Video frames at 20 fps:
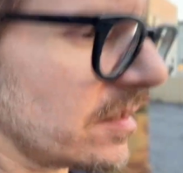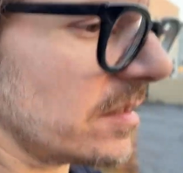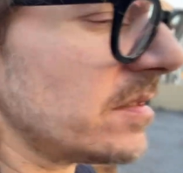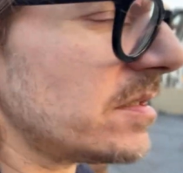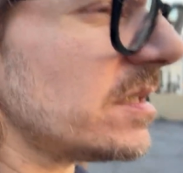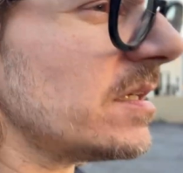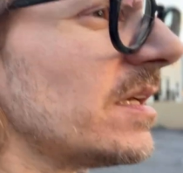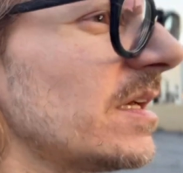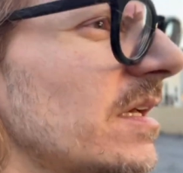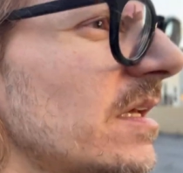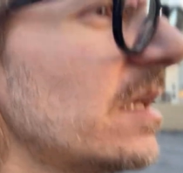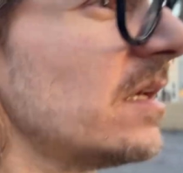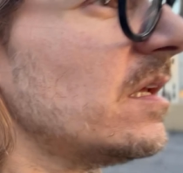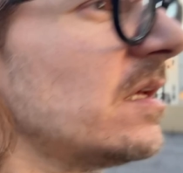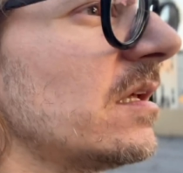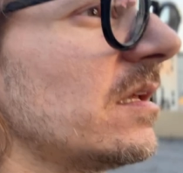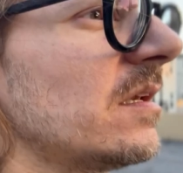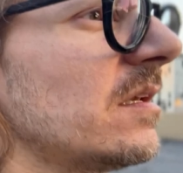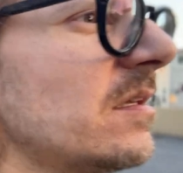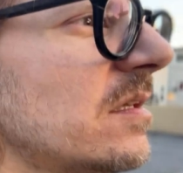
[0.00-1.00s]

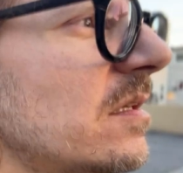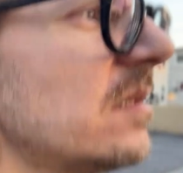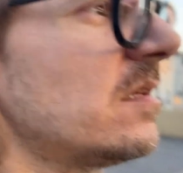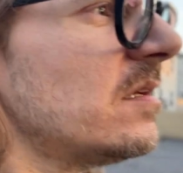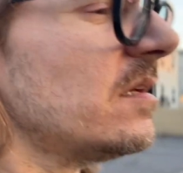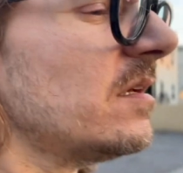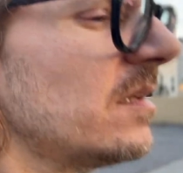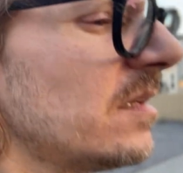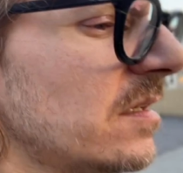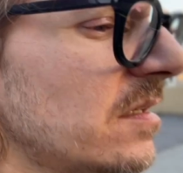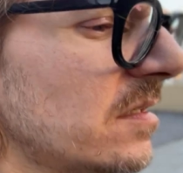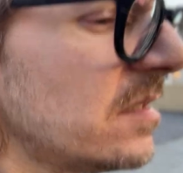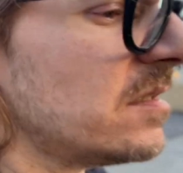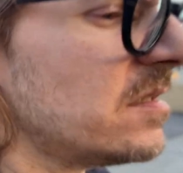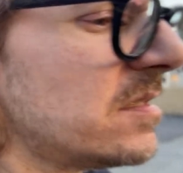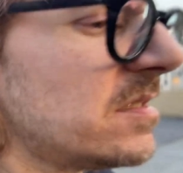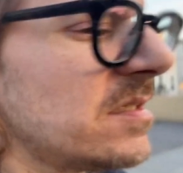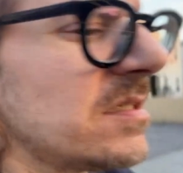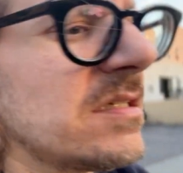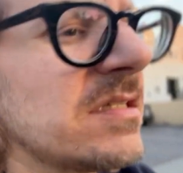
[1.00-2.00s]
damn, damn, damn, damn, damn,
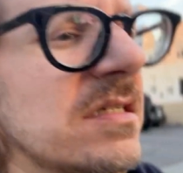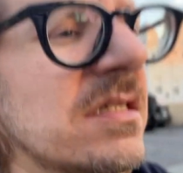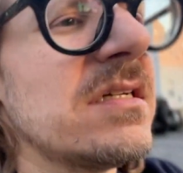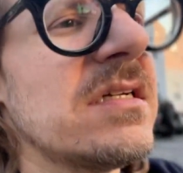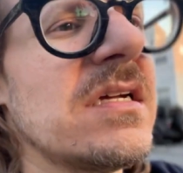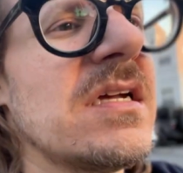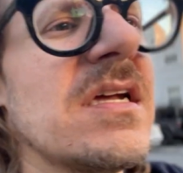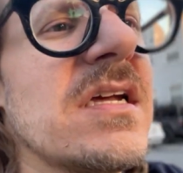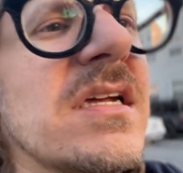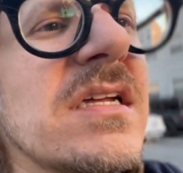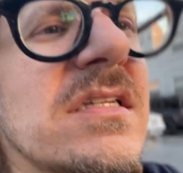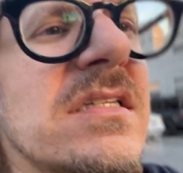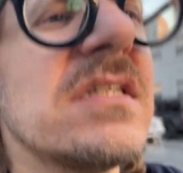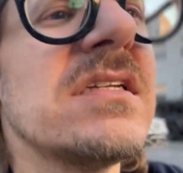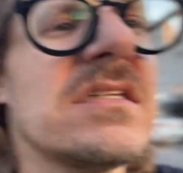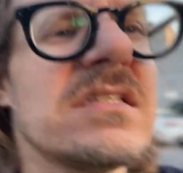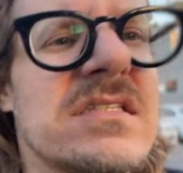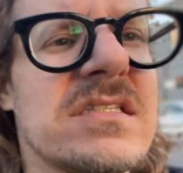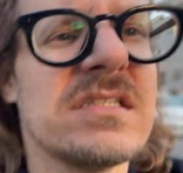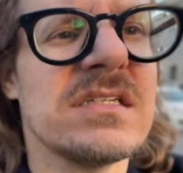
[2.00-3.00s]
damn, damn,
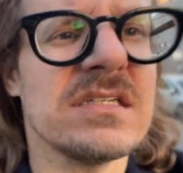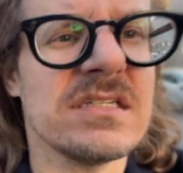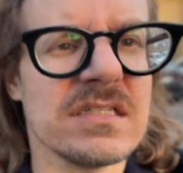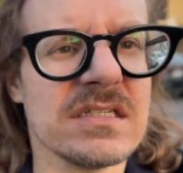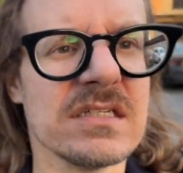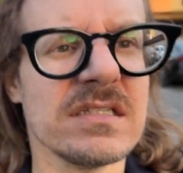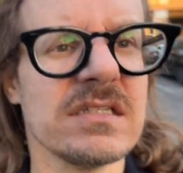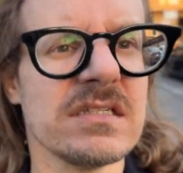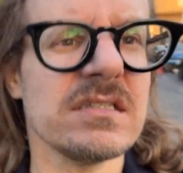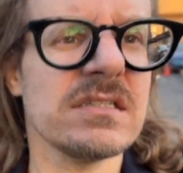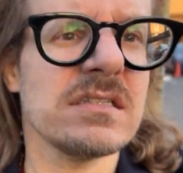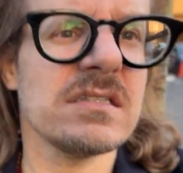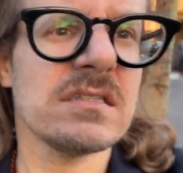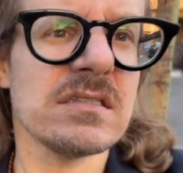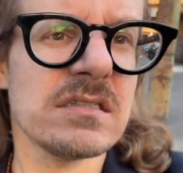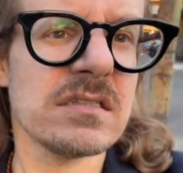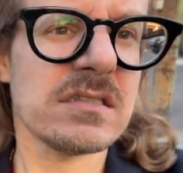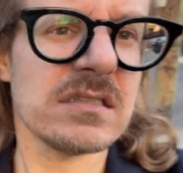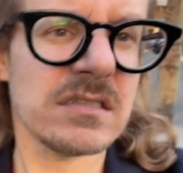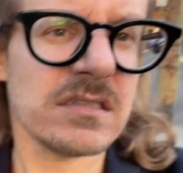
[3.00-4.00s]
damn, damn, damn,
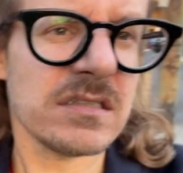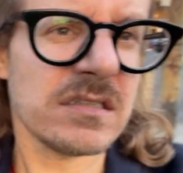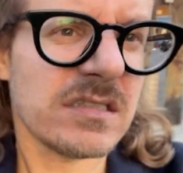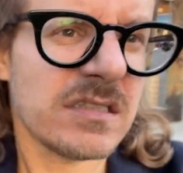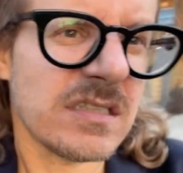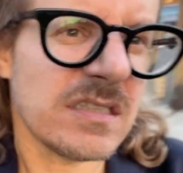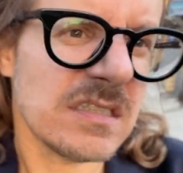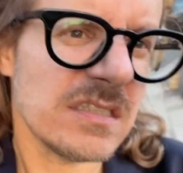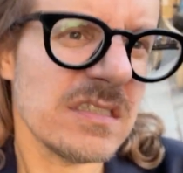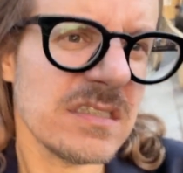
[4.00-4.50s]
damn, damn, damn.